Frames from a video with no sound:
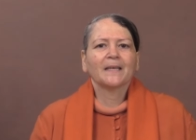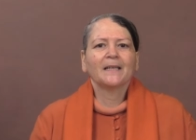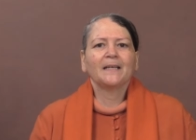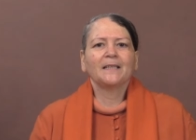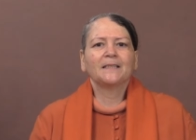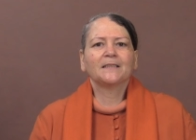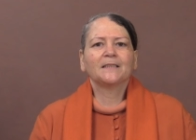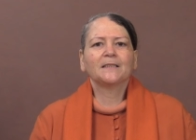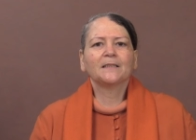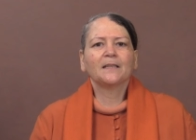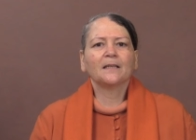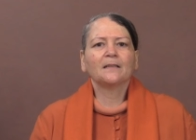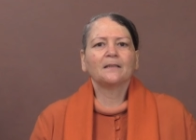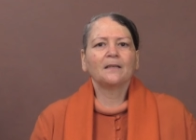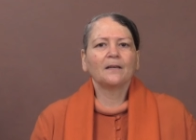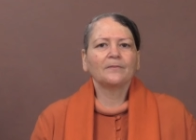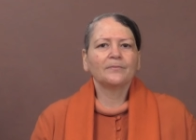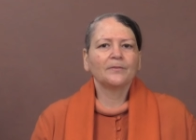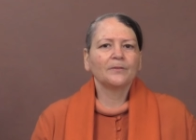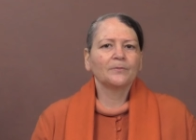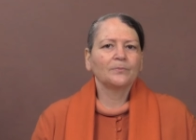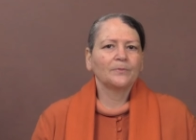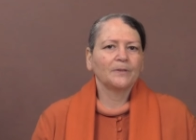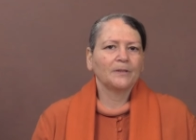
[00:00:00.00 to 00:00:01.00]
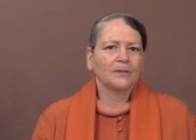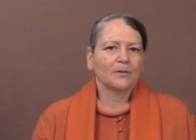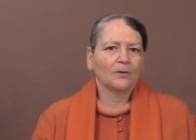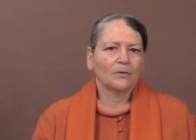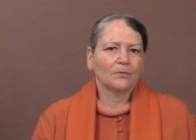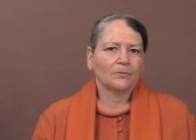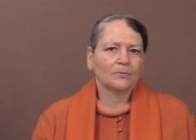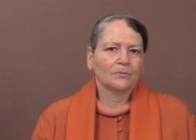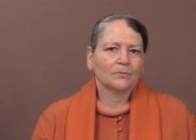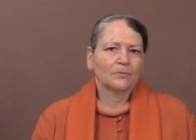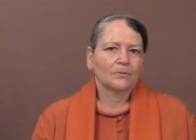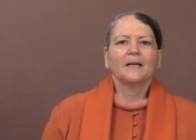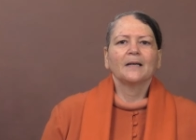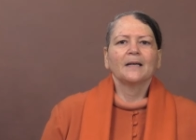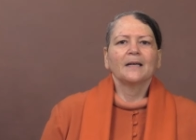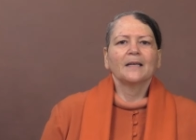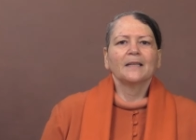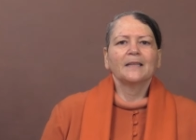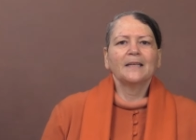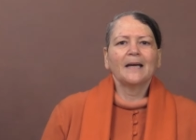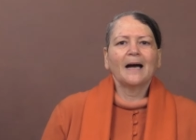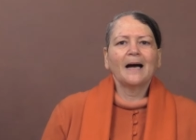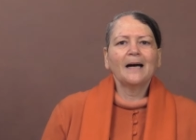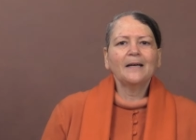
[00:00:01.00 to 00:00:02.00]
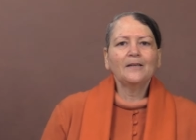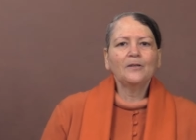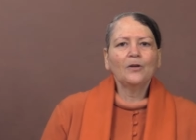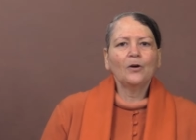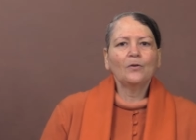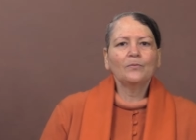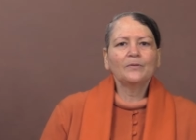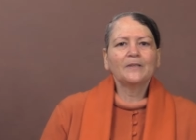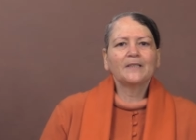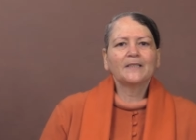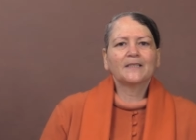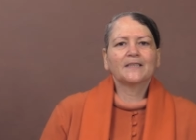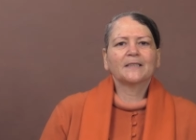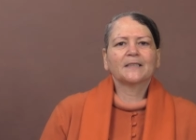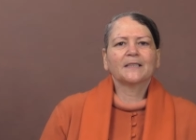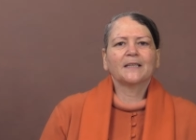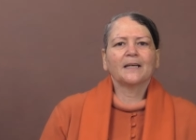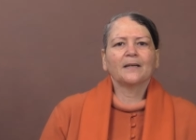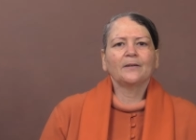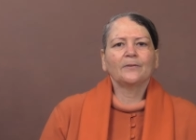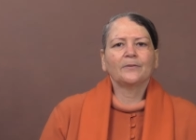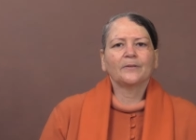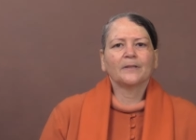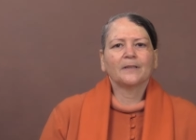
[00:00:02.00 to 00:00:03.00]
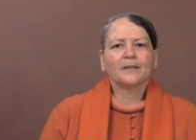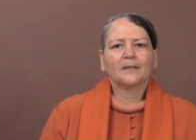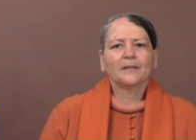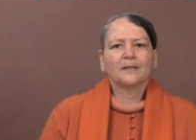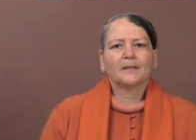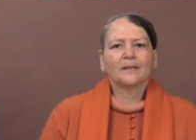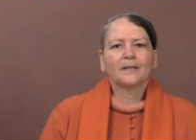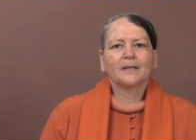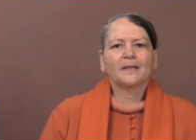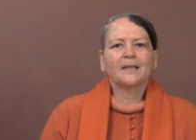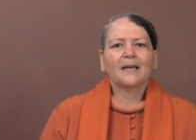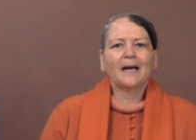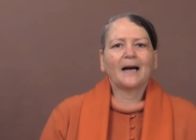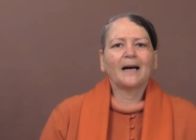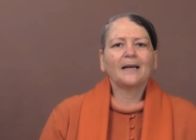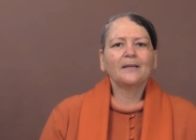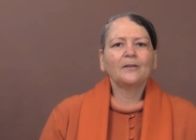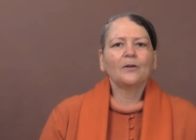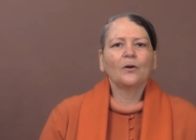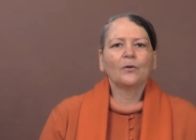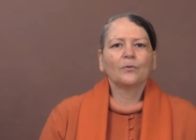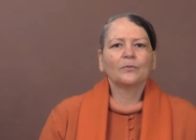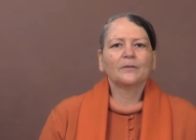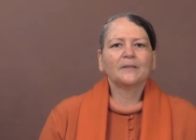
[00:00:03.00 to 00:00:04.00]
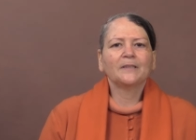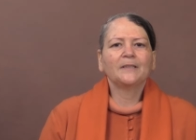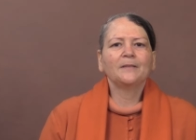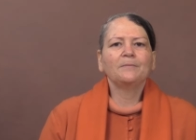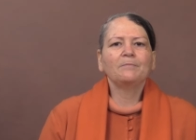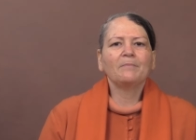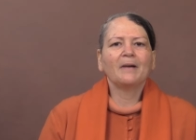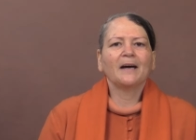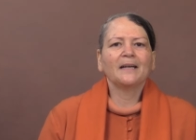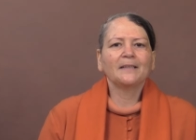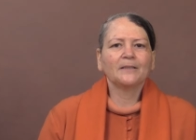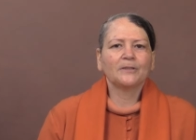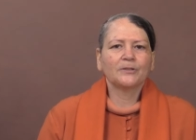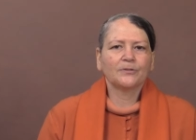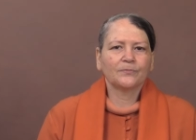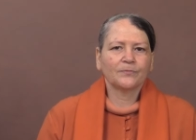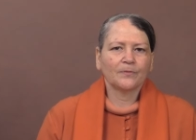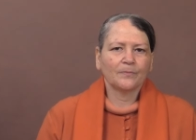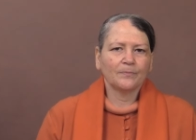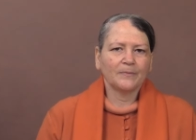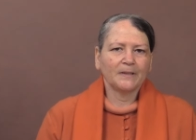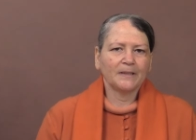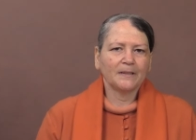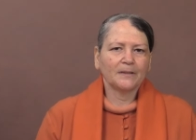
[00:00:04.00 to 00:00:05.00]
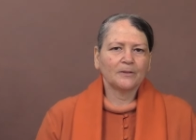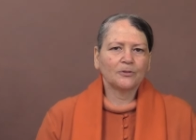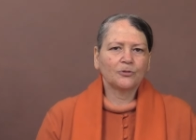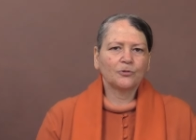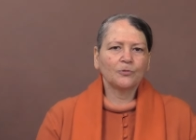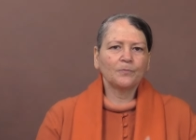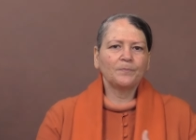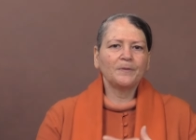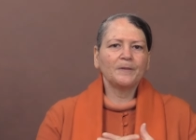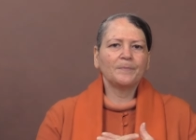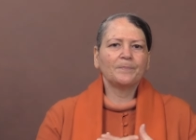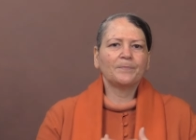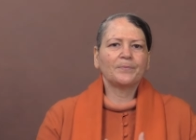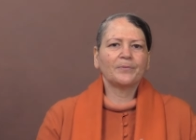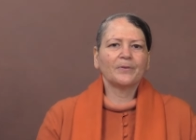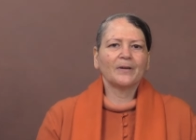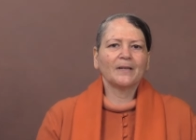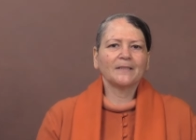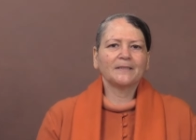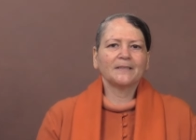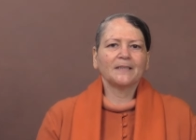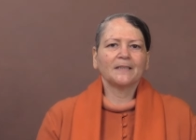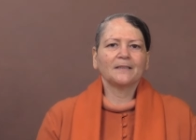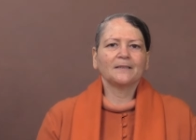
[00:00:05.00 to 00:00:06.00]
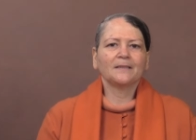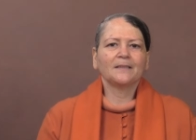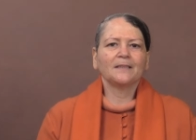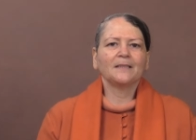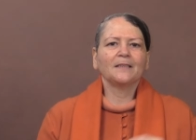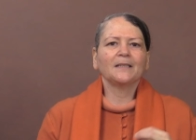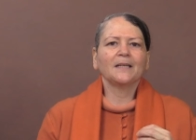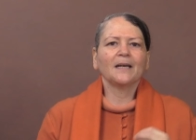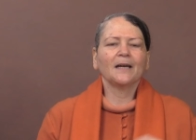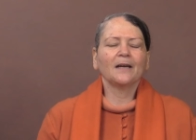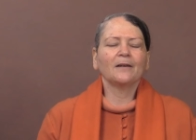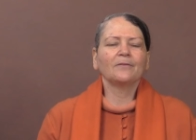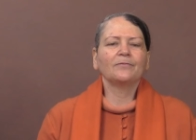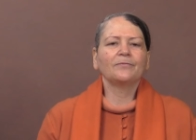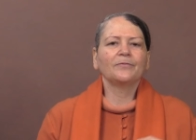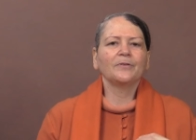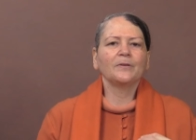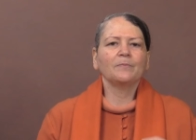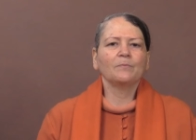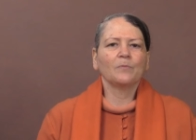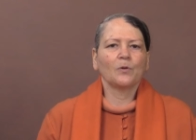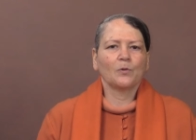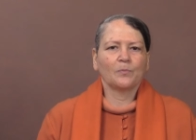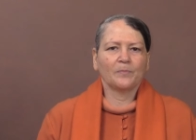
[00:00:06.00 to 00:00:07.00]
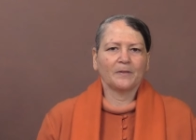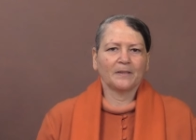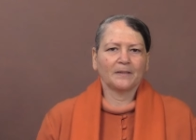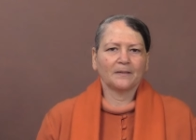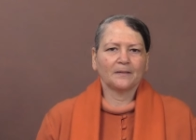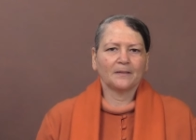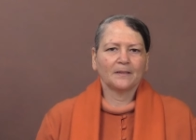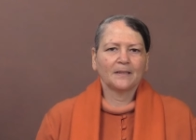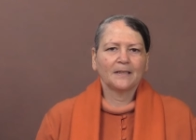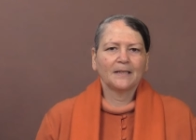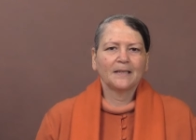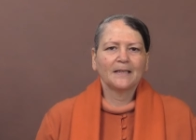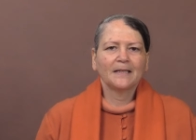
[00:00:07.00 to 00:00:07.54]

It's the devil we know. The unknown is scary. The unknown demands from me to be present in every moment.